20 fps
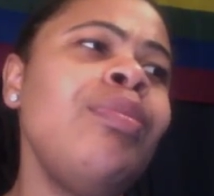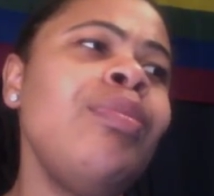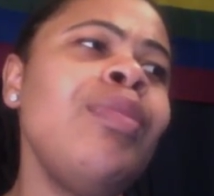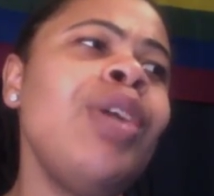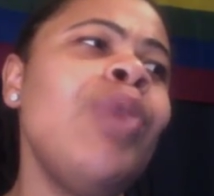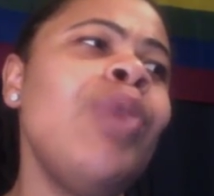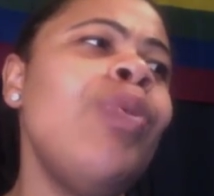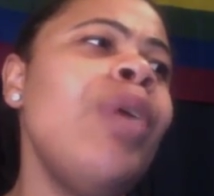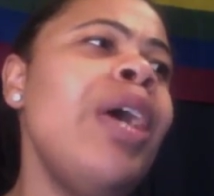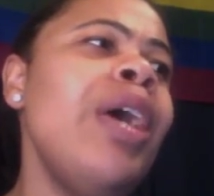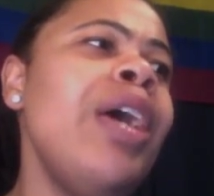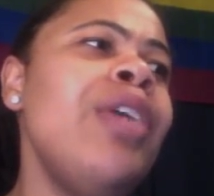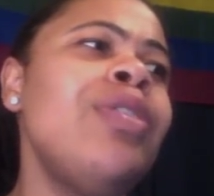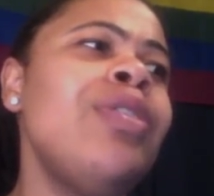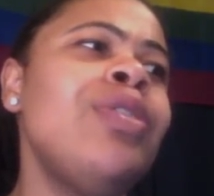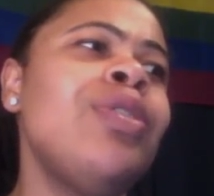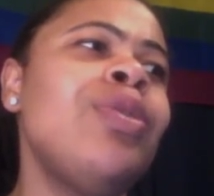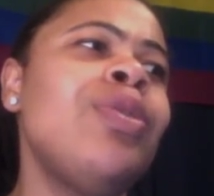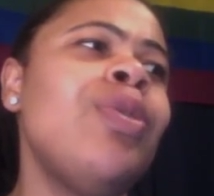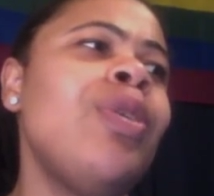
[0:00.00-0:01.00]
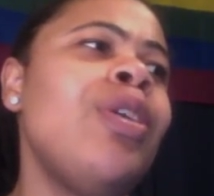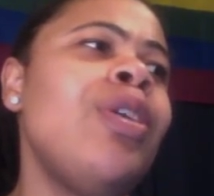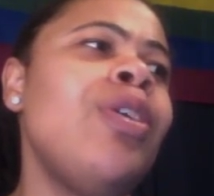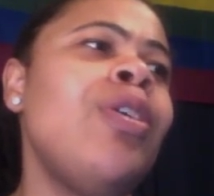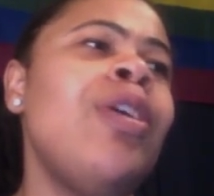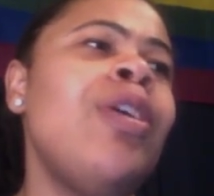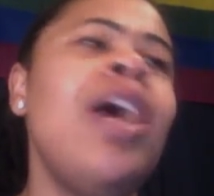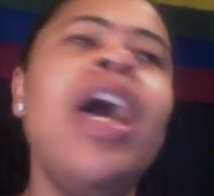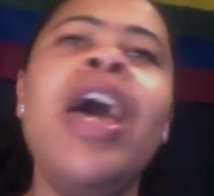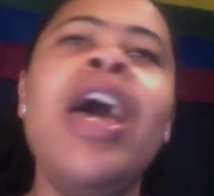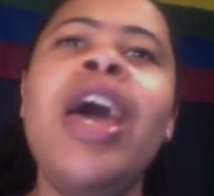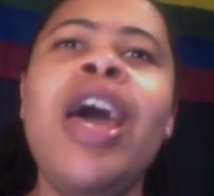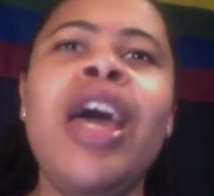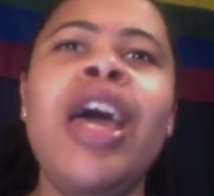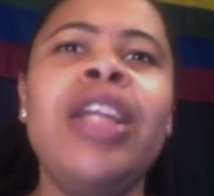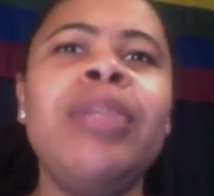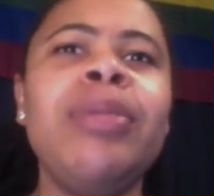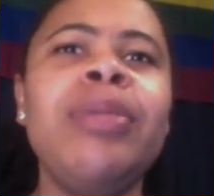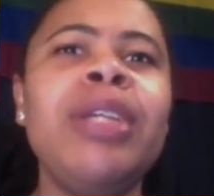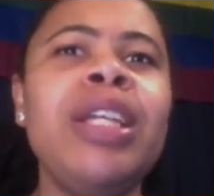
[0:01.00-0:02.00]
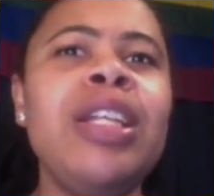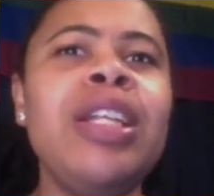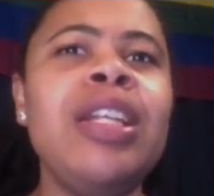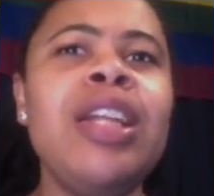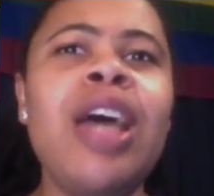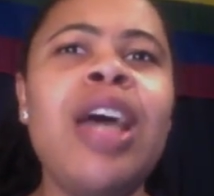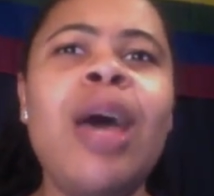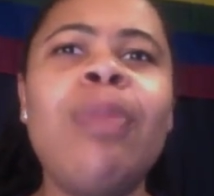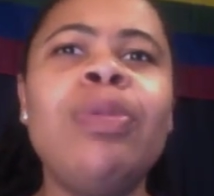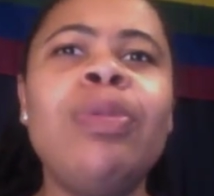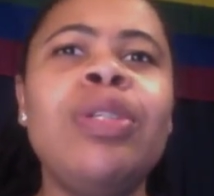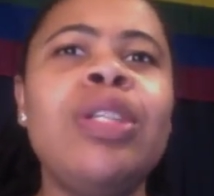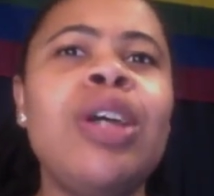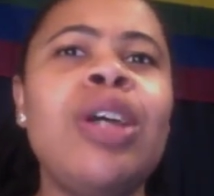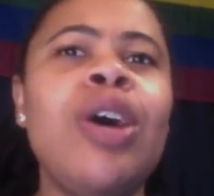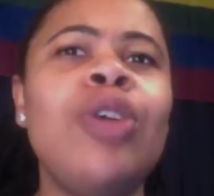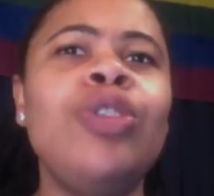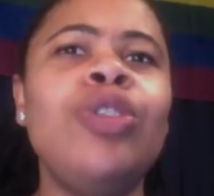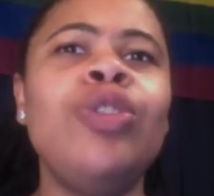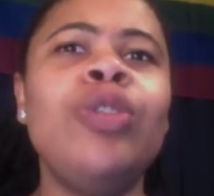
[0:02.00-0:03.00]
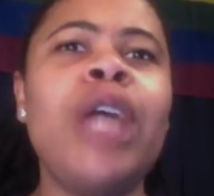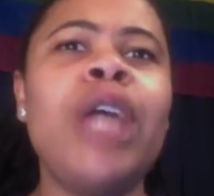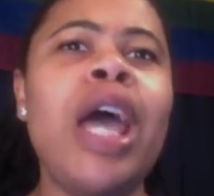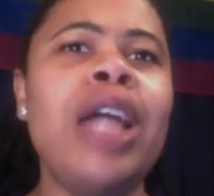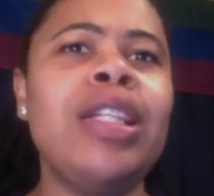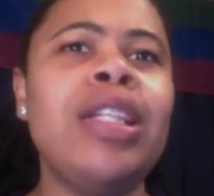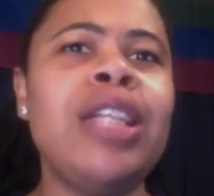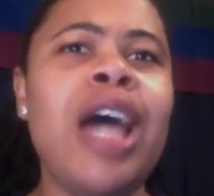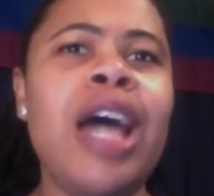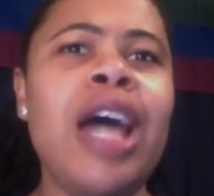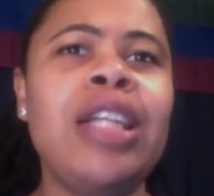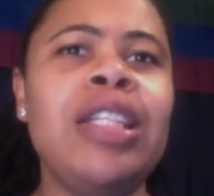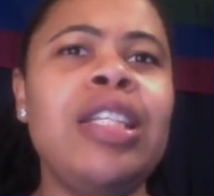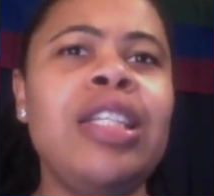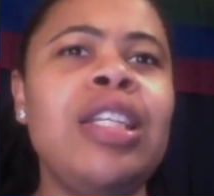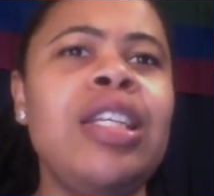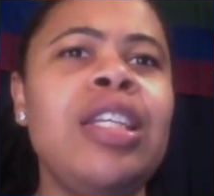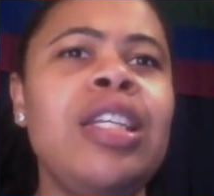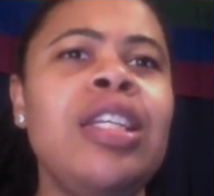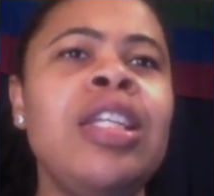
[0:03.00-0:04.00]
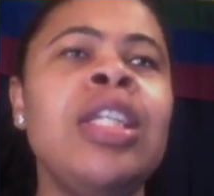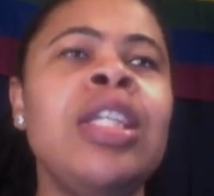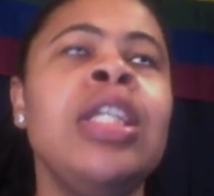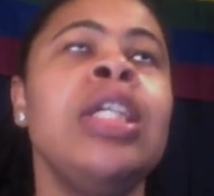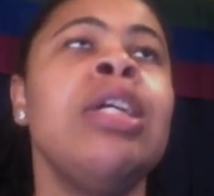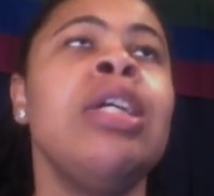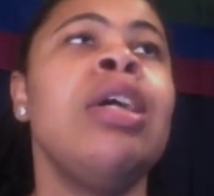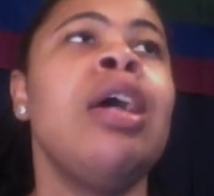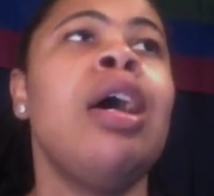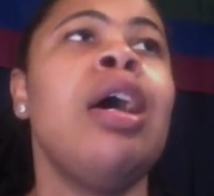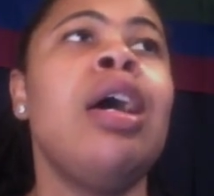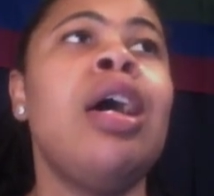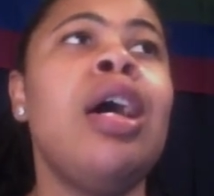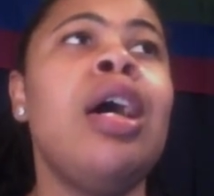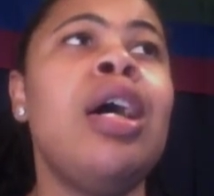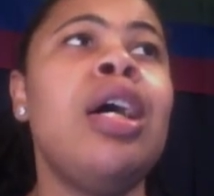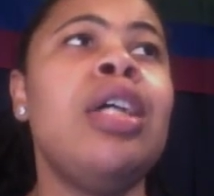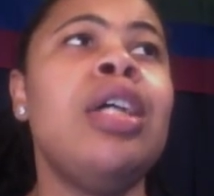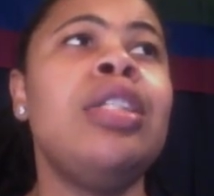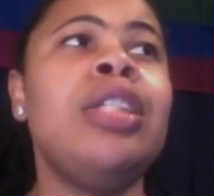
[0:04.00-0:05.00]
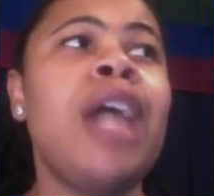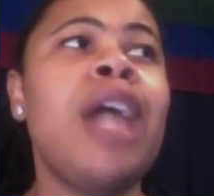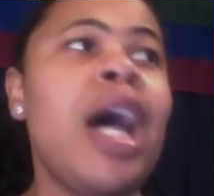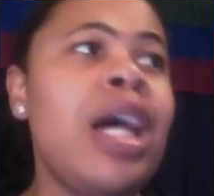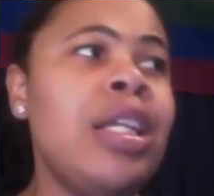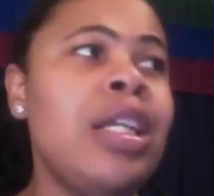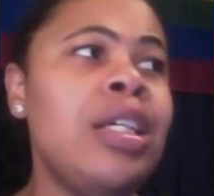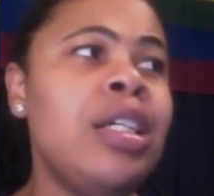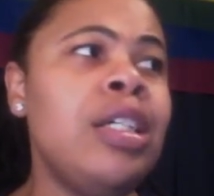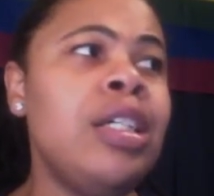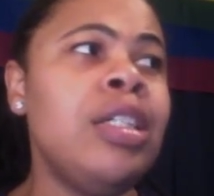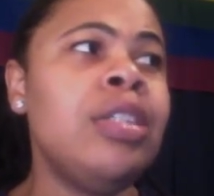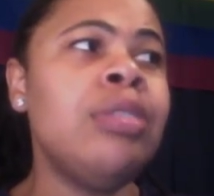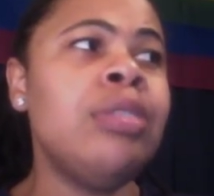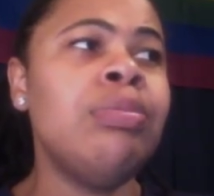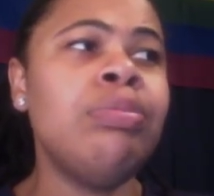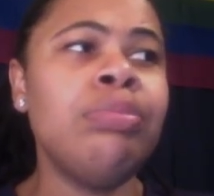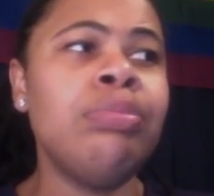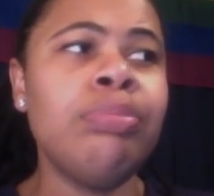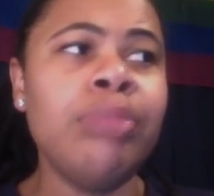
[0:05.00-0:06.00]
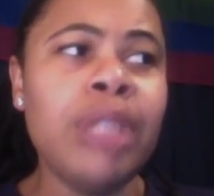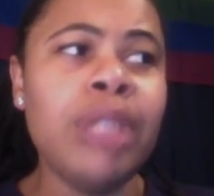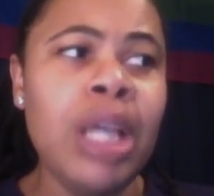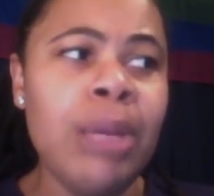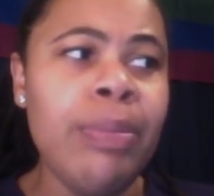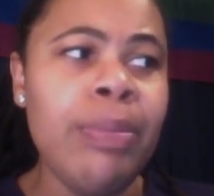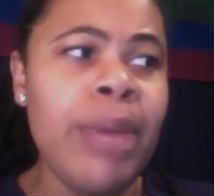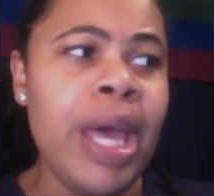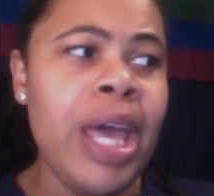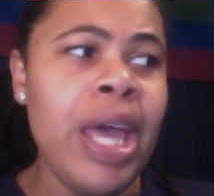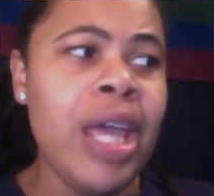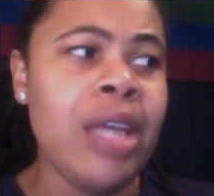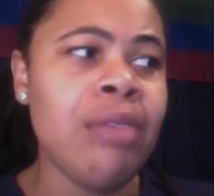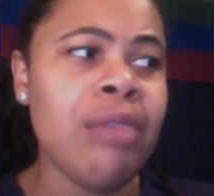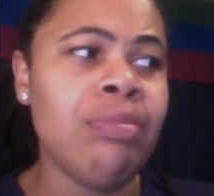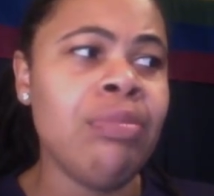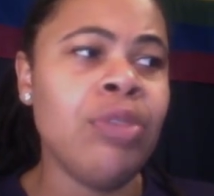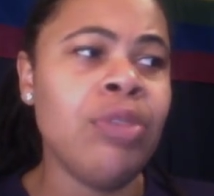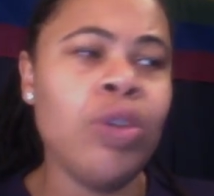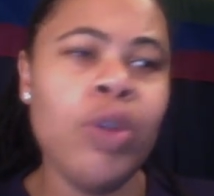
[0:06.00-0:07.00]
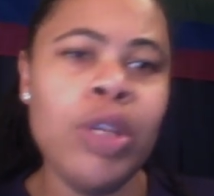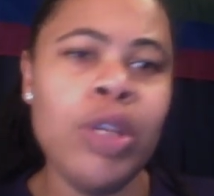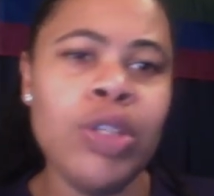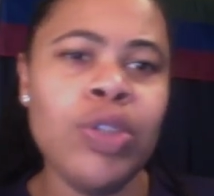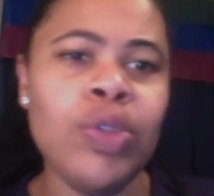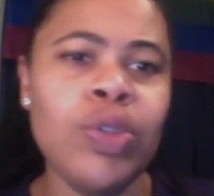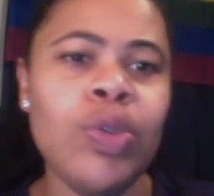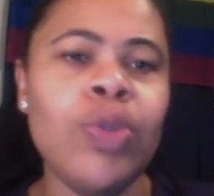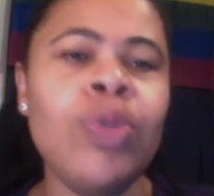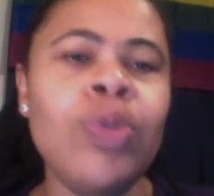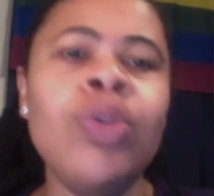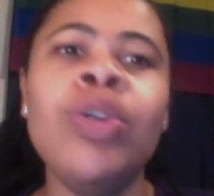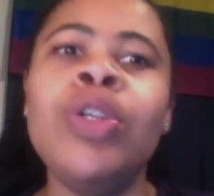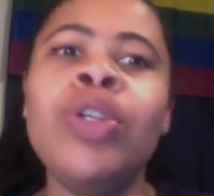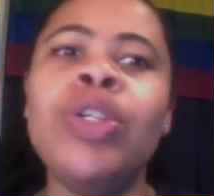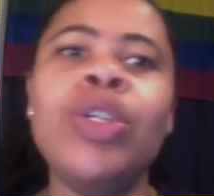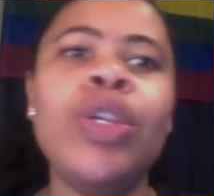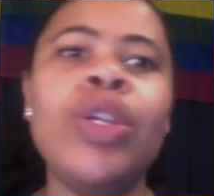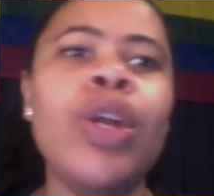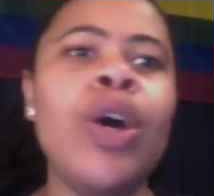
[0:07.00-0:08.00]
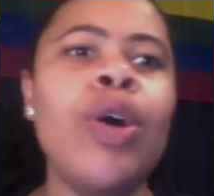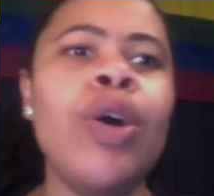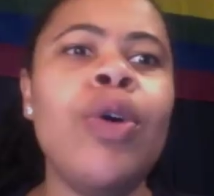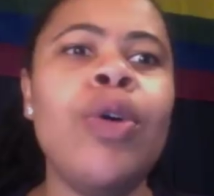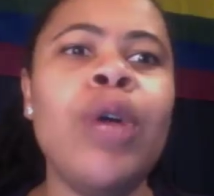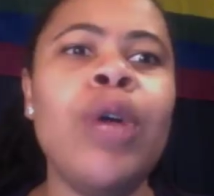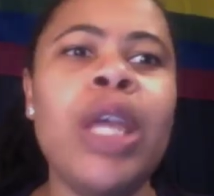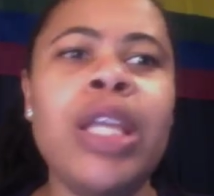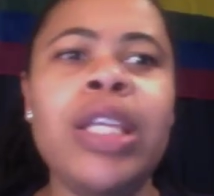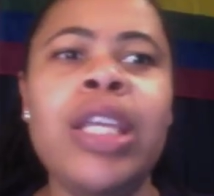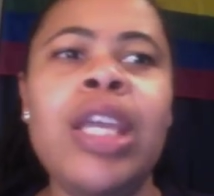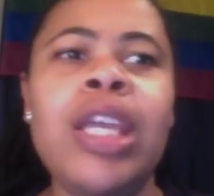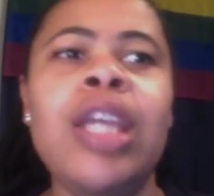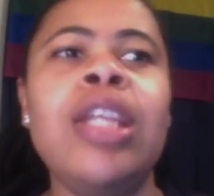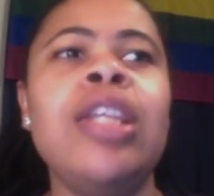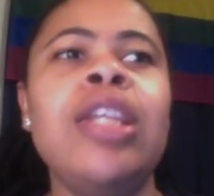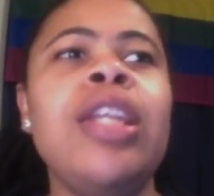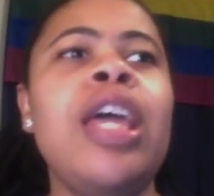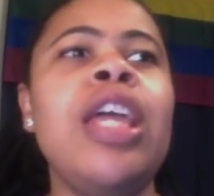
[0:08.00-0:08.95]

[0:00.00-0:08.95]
what else is going on? At the beginning of the episode, you got Tati, uh, Donna, Jumbay, Crystal, you know, and Kitty.